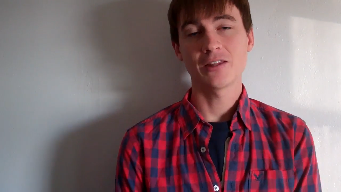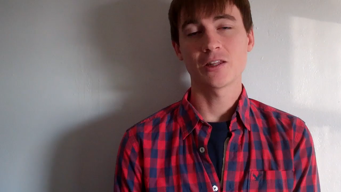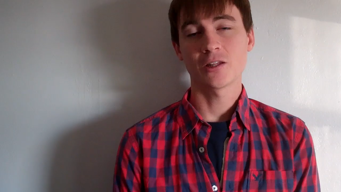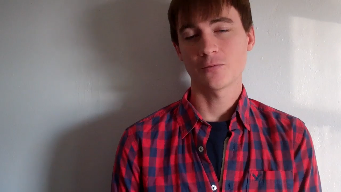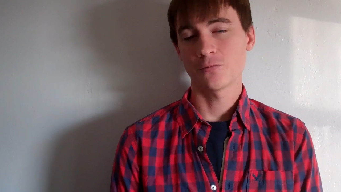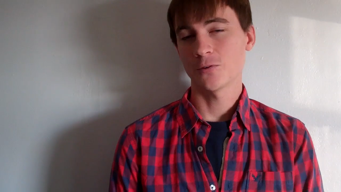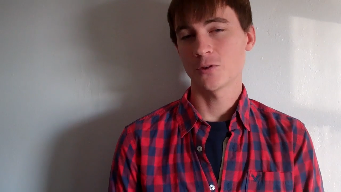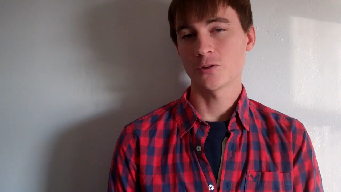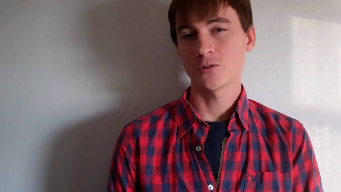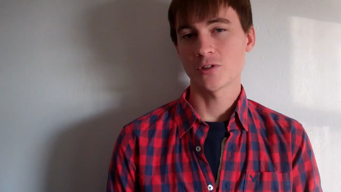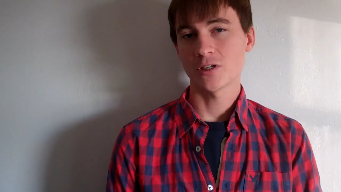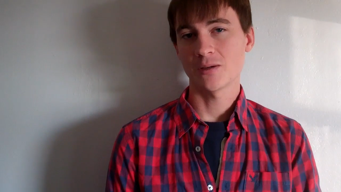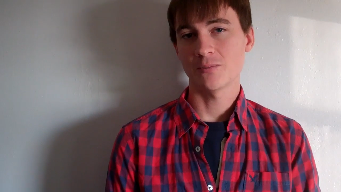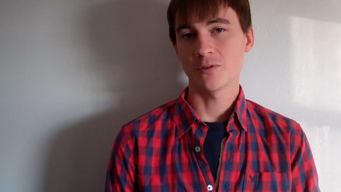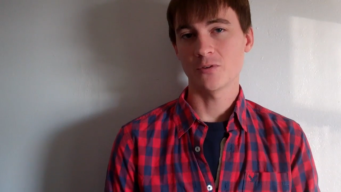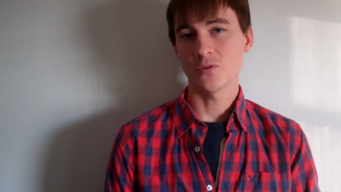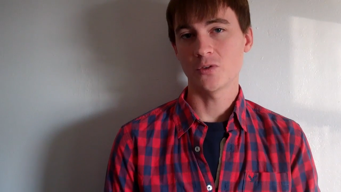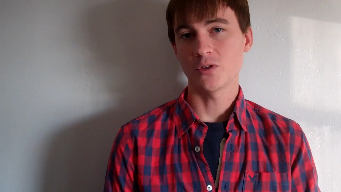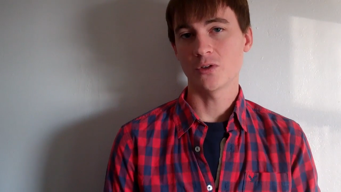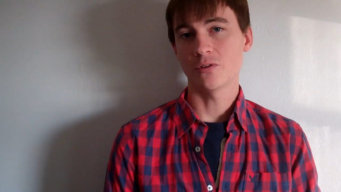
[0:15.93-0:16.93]
I think the first
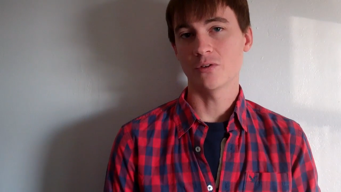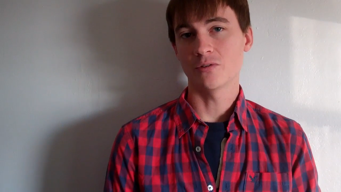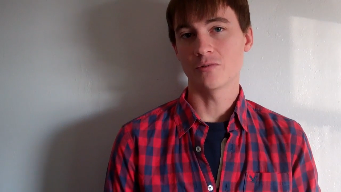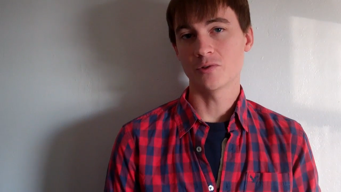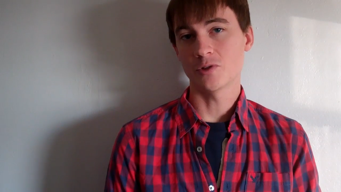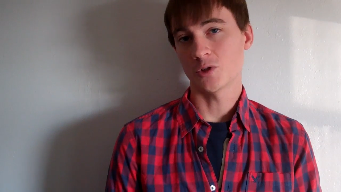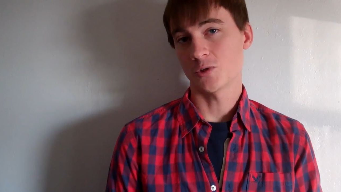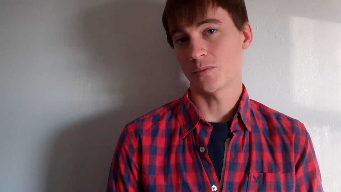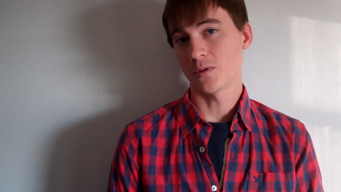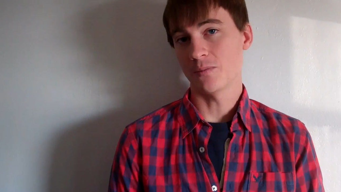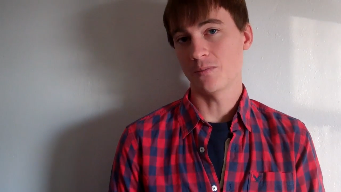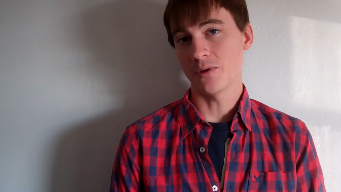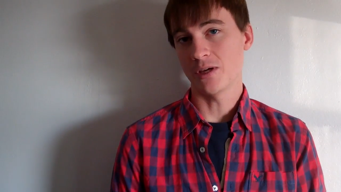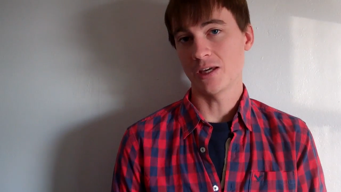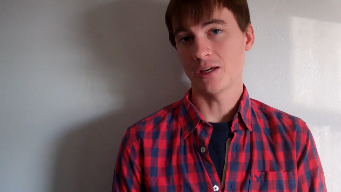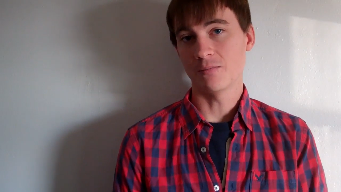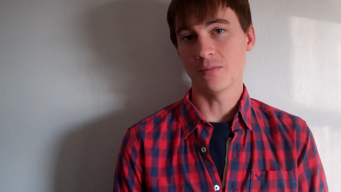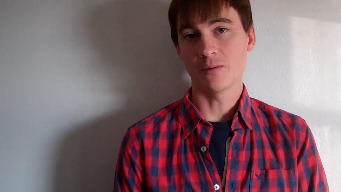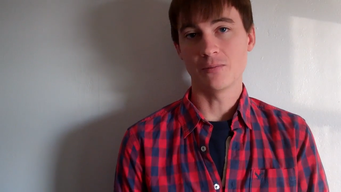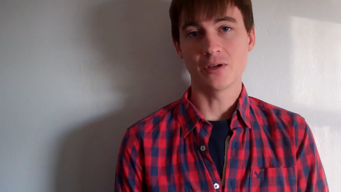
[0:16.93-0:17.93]
time I would do it would just be
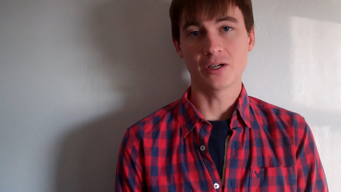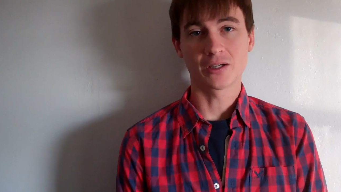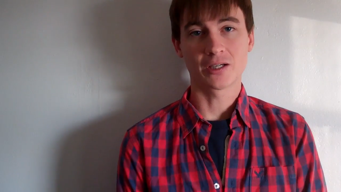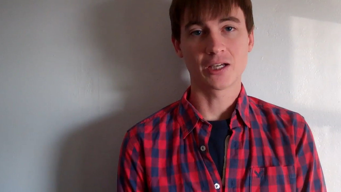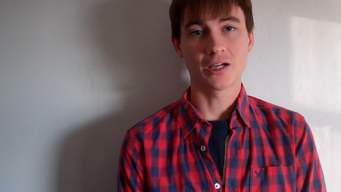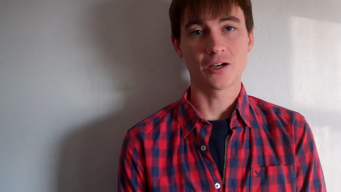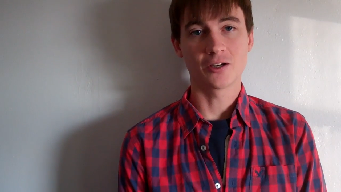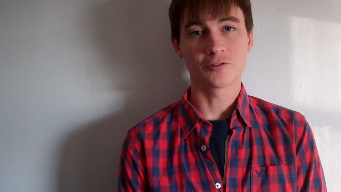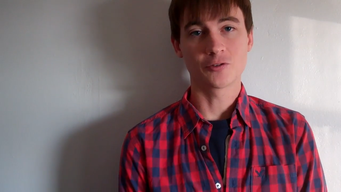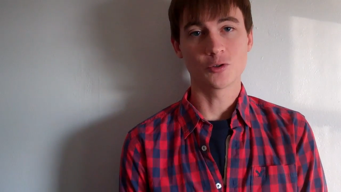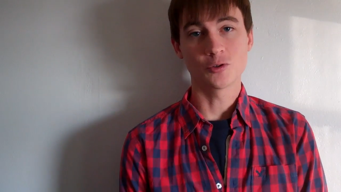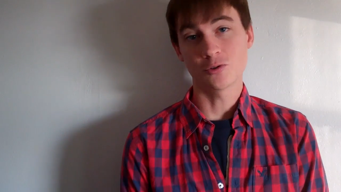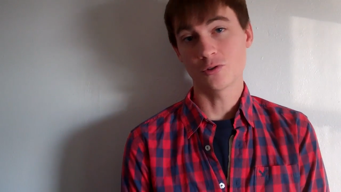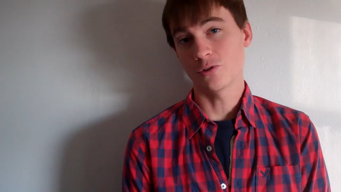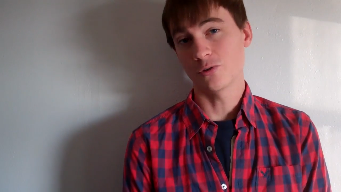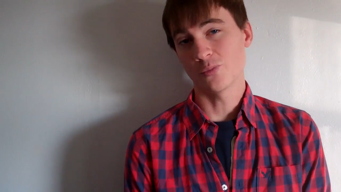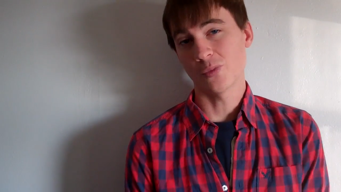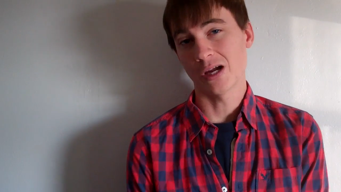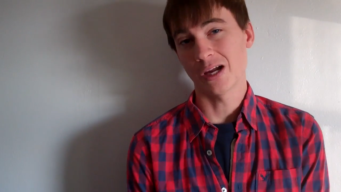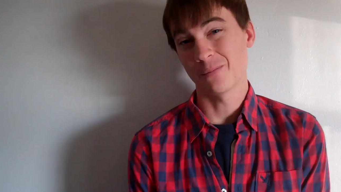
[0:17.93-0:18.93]
me and maybe a character or
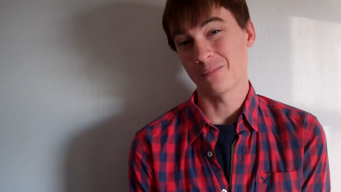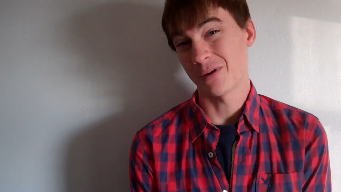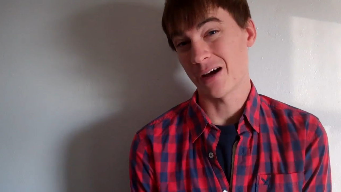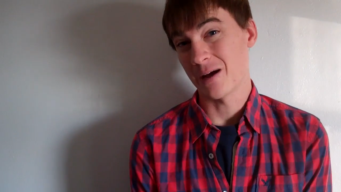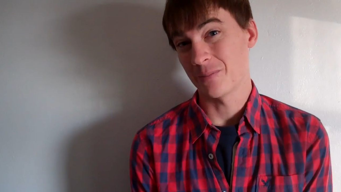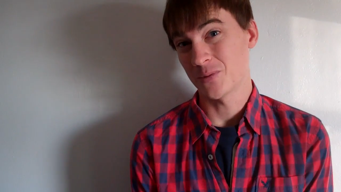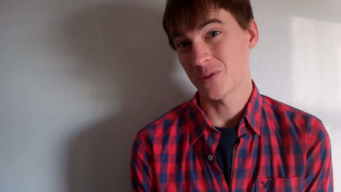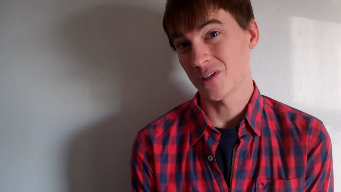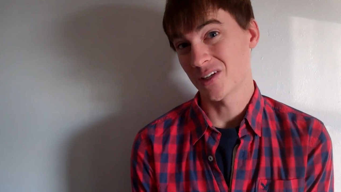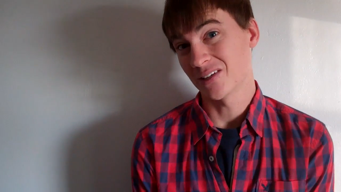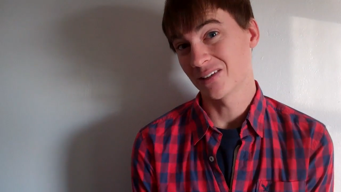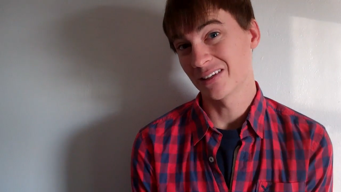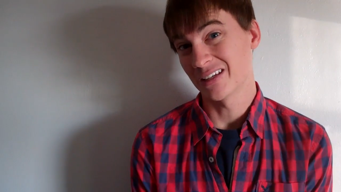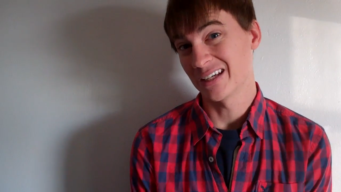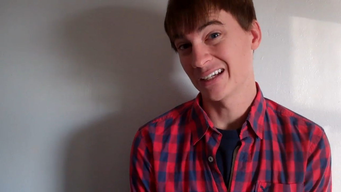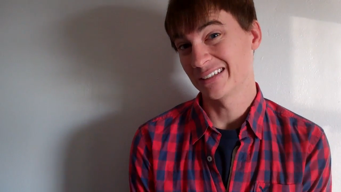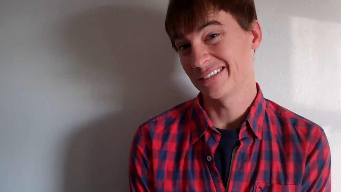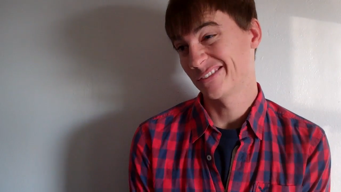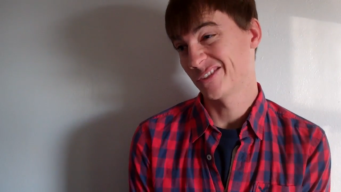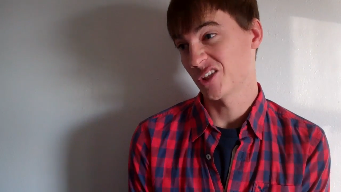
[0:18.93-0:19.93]
two of mine pops
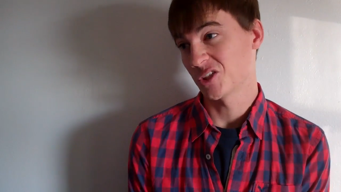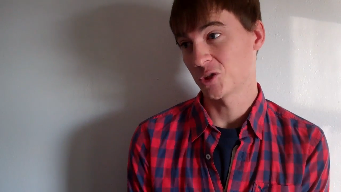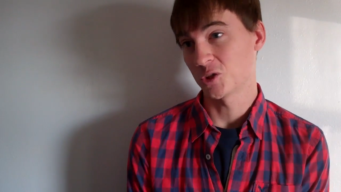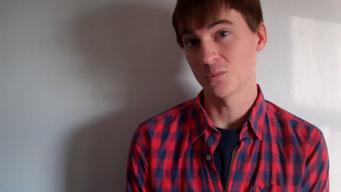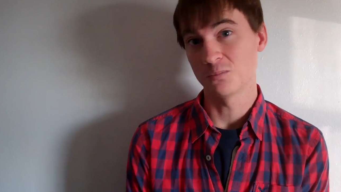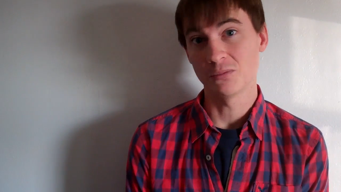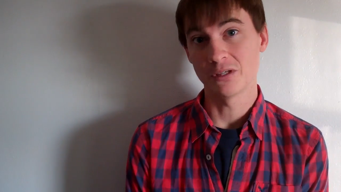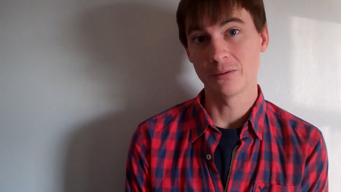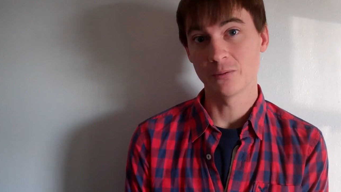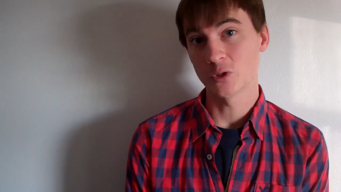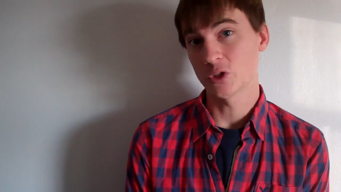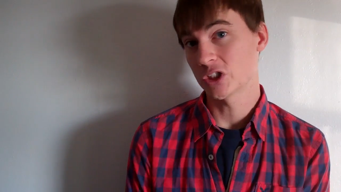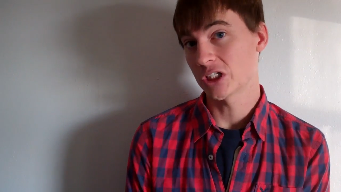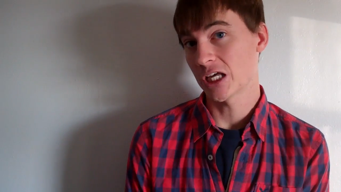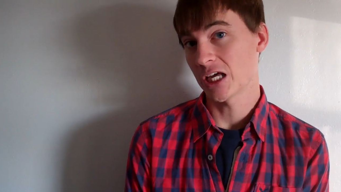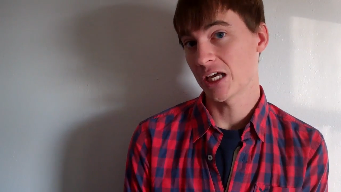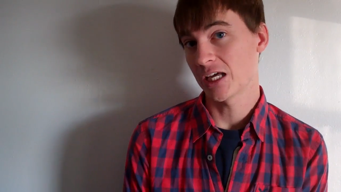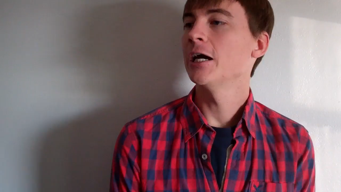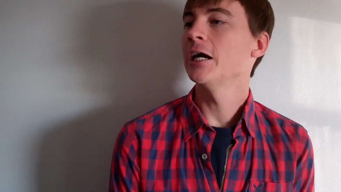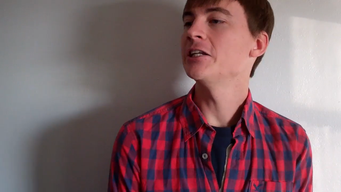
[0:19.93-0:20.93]
in, like Justin Bieber
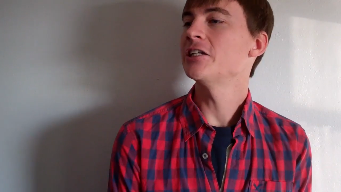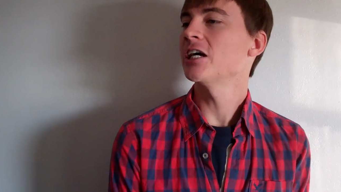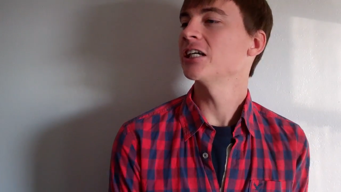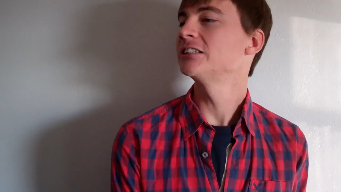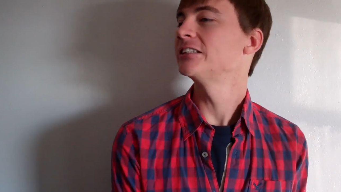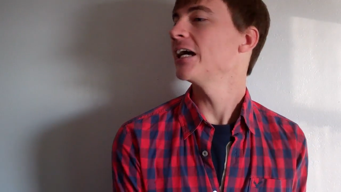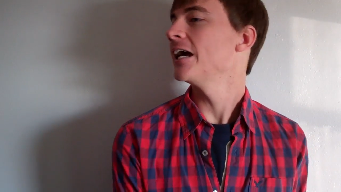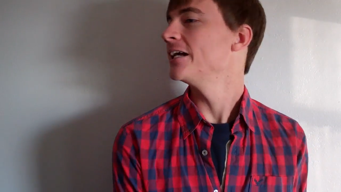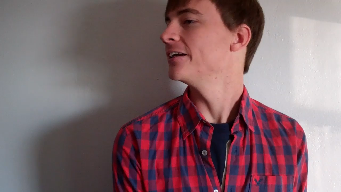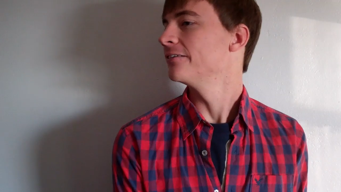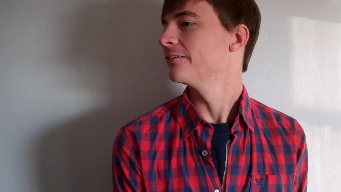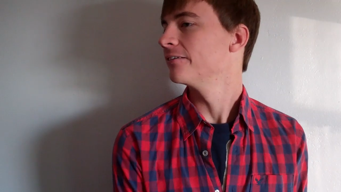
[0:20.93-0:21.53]
say. Hey Justin!